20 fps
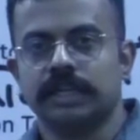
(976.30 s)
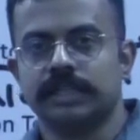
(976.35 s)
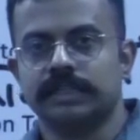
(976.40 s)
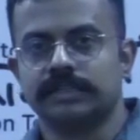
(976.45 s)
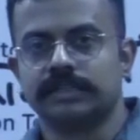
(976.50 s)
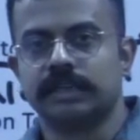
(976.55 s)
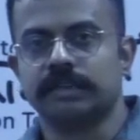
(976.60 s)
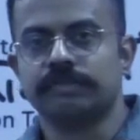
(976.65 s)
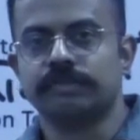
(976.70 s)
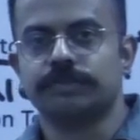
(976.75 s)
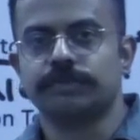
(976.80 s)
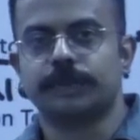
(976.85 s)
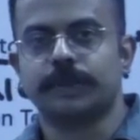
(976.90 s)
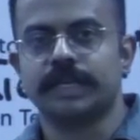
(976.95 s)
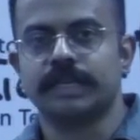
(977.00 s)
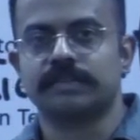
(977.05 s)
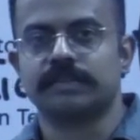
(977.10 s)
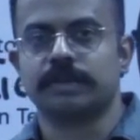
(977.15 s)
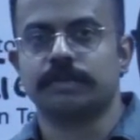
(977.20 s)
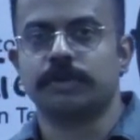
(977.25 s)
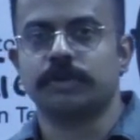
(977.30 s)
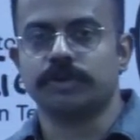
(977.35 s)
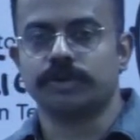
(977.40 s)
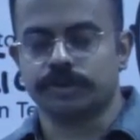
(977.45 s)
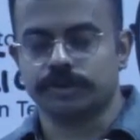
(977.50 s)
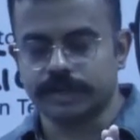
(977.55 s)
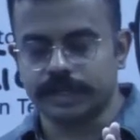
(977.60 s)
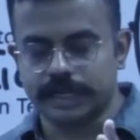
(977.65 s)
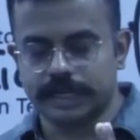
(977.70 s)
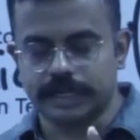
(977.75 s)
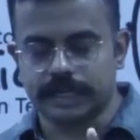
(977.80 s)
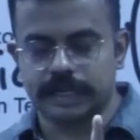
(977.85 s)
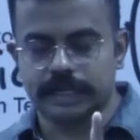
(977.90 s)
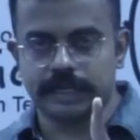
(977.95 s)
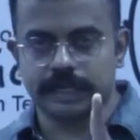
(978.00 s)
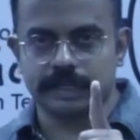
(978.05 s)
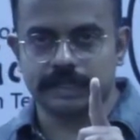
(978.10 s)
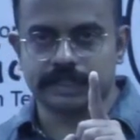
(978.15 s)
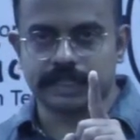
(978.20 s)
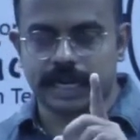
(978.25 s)
itself speaks about union
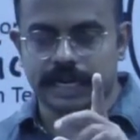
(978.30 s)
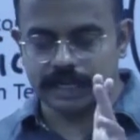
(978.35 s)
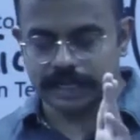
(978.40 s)
territories.